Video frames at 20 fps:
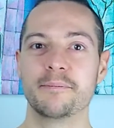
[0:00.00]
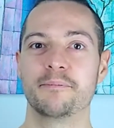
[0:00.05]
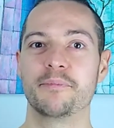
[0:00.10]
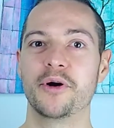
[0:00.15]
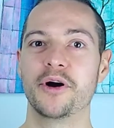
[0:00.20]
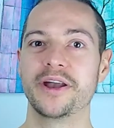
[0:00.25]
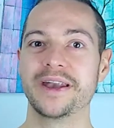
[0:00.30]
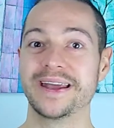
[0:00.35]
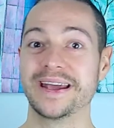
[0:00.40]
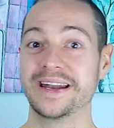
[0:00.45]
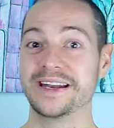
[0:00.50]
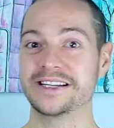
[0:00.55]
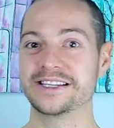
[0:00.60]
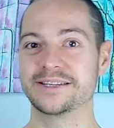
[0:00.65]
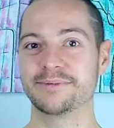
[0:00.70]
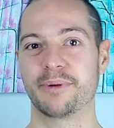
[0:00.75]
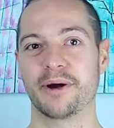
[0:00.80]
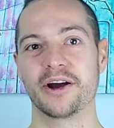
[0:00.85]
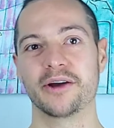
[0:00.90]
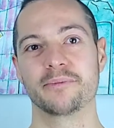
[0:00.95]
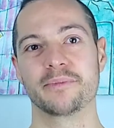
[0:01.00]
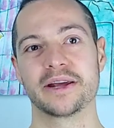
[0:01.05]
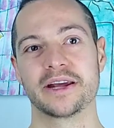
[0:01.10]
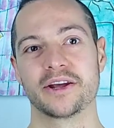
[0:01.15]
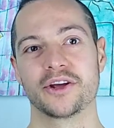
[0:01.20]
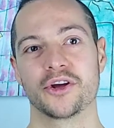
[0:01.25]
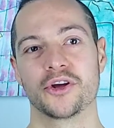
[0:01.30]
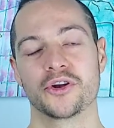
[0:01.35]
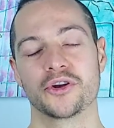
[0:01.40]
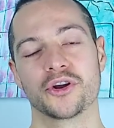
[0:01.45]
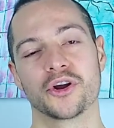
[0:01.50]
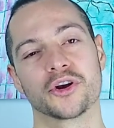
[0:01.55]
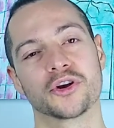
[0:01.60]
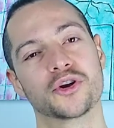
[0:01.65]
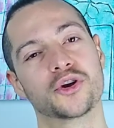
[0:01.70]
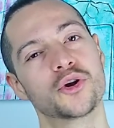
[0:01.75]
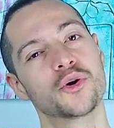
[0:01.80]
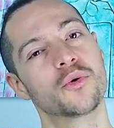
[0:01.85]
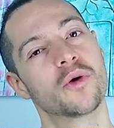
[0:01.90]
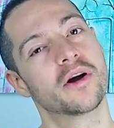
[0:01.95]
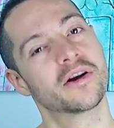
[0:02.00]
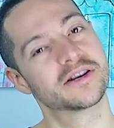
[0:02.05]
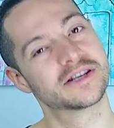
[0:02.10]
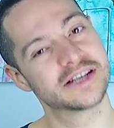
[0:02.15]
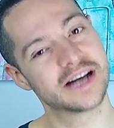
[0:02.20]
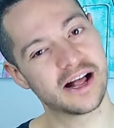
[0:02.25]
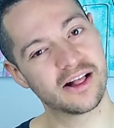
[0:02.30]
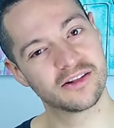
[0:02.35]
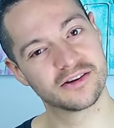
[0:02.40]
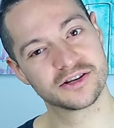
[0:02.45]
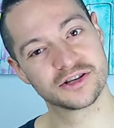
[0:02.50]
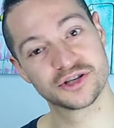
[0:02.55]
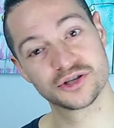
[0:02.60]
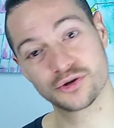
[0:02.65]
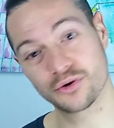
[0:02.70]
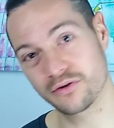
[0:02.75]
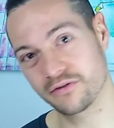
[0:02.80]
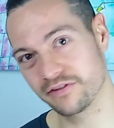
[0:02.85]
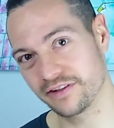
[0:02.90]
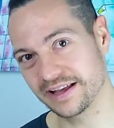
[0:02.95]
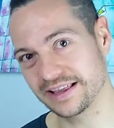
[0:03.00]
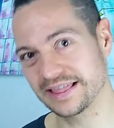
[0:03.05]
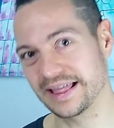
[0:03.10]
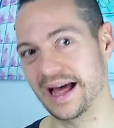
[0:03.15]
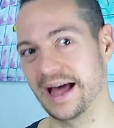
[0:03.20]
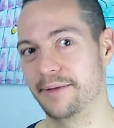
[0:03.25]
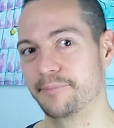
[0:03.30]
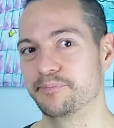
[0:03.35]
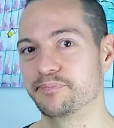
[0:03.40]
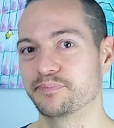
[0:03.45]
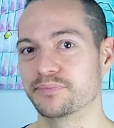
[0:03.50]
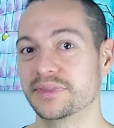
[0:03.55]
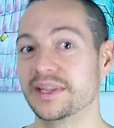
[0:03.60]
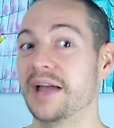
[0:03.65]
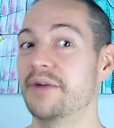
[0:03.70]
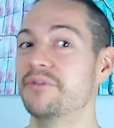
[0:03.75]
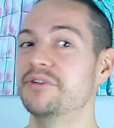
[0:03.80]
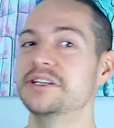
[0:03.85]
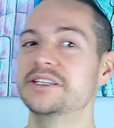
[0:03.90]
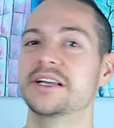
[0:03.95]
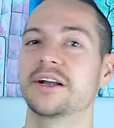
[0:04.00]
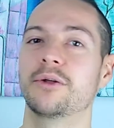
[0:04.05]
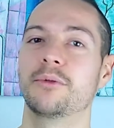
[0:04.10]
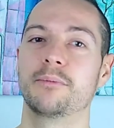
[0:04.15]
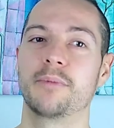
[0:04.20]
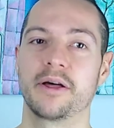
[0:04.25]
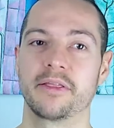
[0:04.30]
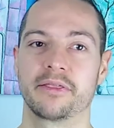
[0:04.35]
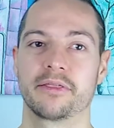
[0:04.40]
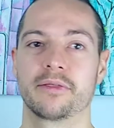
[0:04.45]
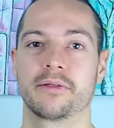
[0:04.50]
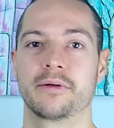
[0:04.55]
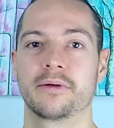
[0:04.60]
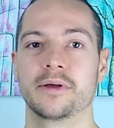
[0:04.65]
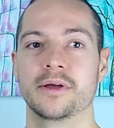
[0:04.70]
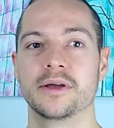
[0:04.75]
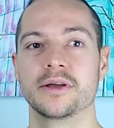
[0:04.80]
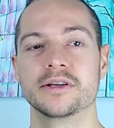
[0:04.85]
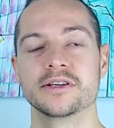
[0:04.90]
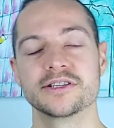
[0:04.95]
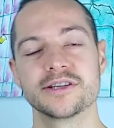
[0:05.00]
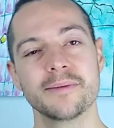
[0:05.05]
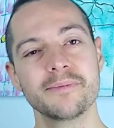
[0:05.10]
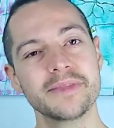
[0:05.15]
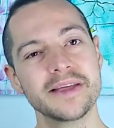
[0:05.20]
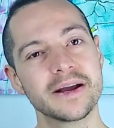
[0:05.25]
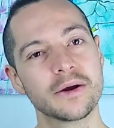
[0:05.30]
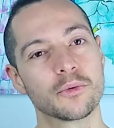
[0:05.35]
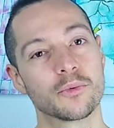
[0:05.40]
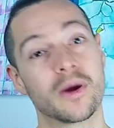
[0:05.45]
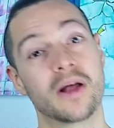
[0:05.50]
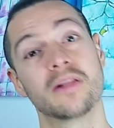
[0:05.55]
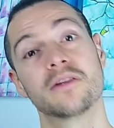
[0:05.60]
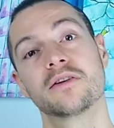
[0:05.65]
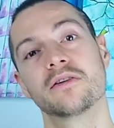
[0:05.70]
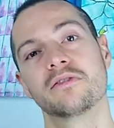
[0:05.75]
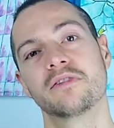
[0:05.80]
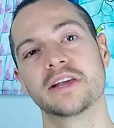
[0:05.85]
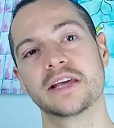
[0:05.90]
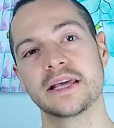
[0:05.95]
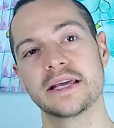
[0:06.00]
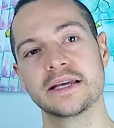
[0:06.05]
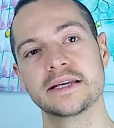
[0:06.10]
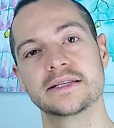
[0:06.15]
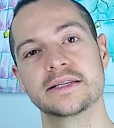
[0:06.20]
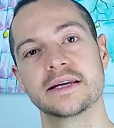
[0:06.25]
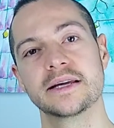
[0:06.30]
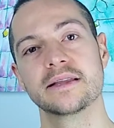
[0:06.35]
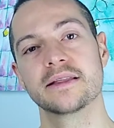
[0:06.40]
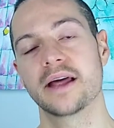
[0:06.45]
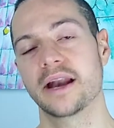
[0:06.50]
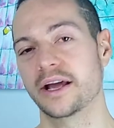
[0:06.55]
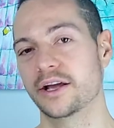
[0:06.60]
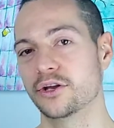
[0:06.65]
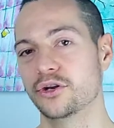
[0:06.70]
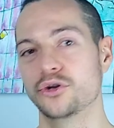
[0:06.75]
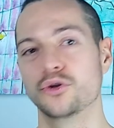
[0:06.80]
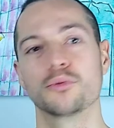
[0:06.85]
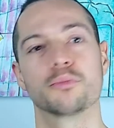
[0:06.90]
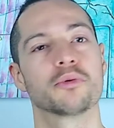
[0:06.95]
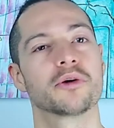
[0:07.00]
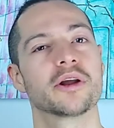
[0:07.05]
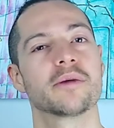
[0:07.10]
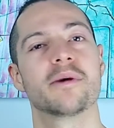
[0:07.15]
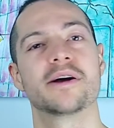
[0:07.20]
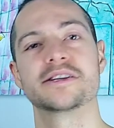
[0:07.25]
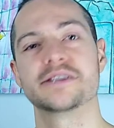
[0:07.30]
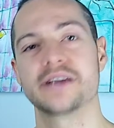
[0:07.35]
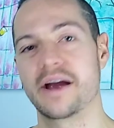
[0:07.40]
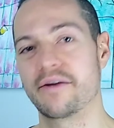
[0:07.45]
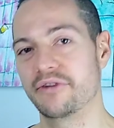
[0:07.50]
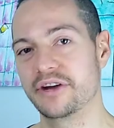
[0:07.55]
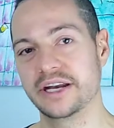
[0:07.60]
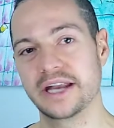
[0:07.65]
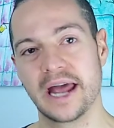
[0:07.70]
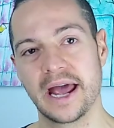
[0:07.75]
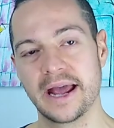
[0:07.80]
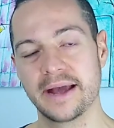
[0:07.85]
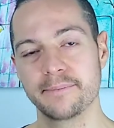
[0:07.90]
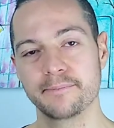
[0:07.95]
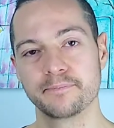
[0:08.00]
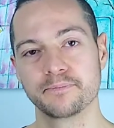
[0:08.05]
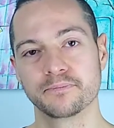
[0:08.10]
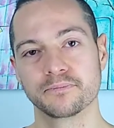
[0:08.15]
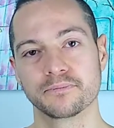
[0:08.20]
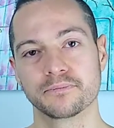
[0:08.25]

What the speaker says: But it inspired me to do a challenge sort of like that every single month. Something relatively easy that I can do pretty much every day.